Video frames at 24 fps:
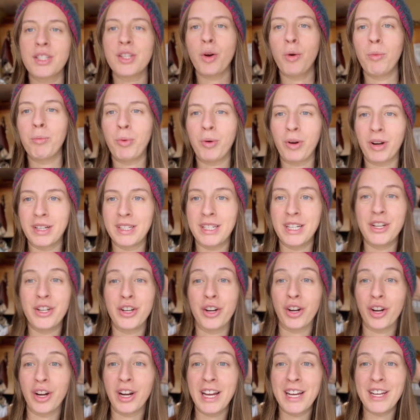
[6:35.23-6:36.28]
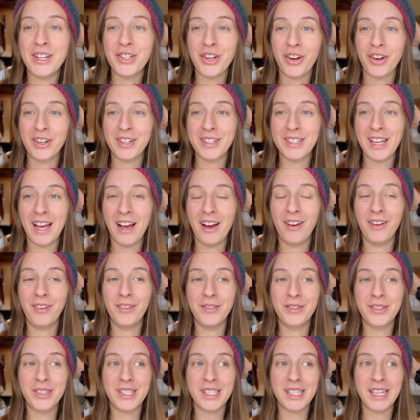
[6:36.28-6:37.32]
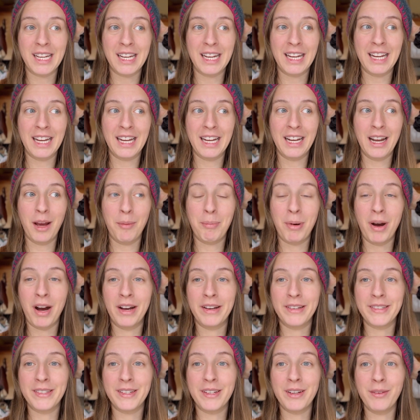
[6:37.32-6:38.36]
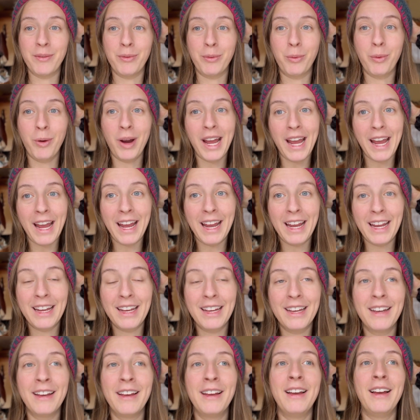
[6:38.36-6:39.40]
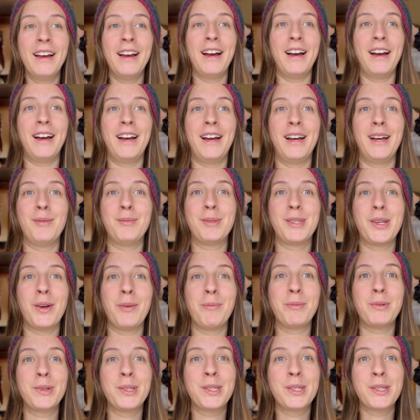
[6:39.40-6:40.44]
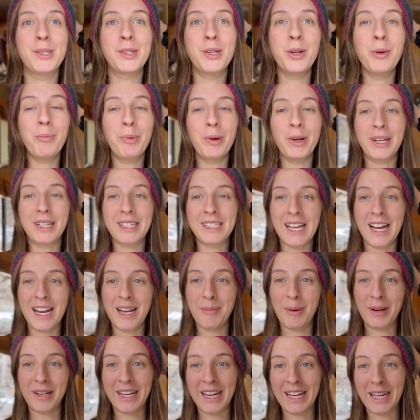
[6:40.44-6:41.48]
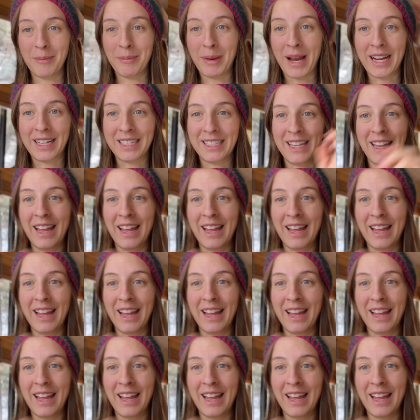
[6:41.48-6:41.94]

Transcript: so important to nourish ourselves in a positive way. So I'm super excited about getting back to